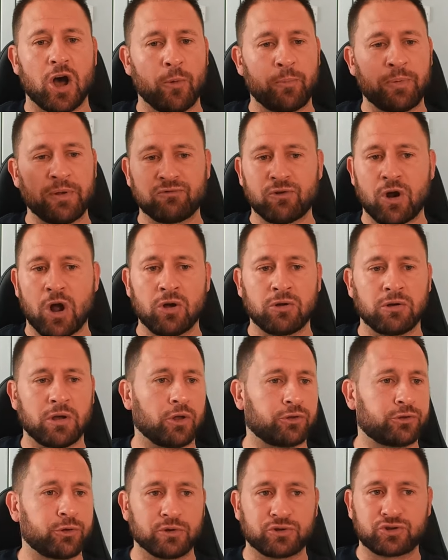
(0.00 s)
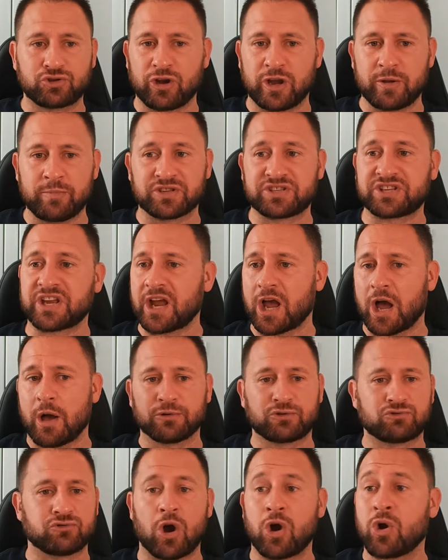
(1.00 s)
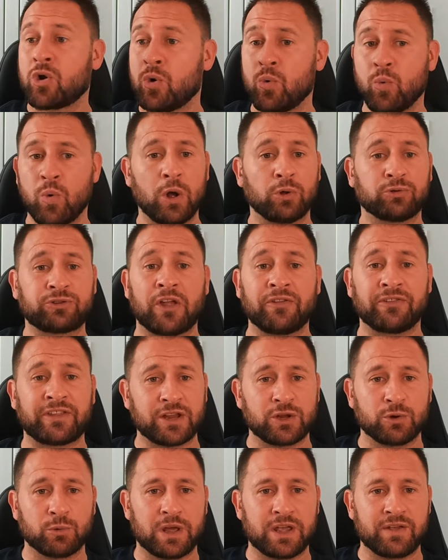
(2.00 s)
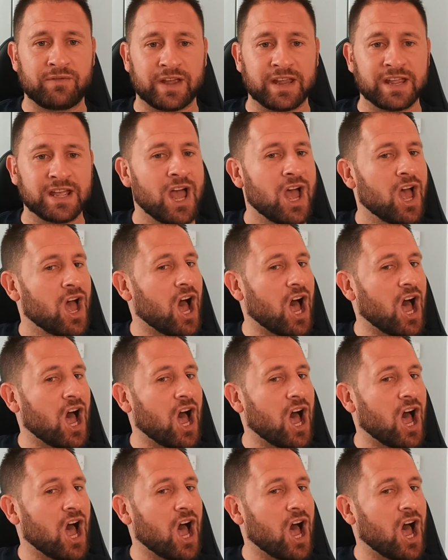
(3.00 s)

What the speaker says: I'll be wrong. I'll do a stream and say I was wrong. Well done, Daniel Levy.